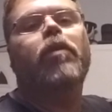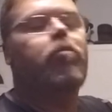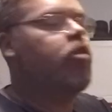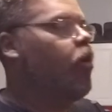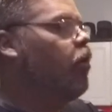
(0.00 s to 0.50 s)

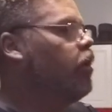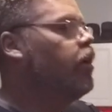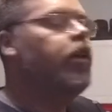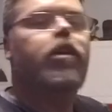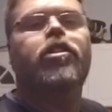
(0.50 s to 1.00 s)
So
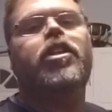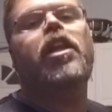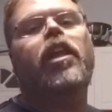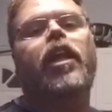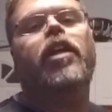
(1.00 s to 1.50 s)

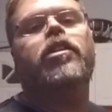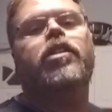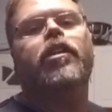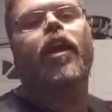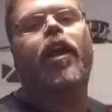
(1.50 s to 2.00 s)
steel it is,
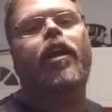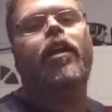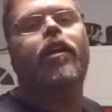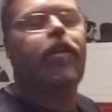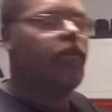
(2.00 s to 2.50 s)
eh?
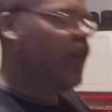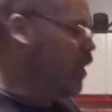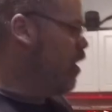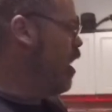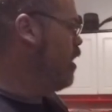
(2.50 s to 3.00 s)

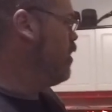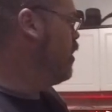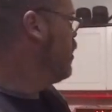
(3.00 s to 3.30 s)
Friggin' right.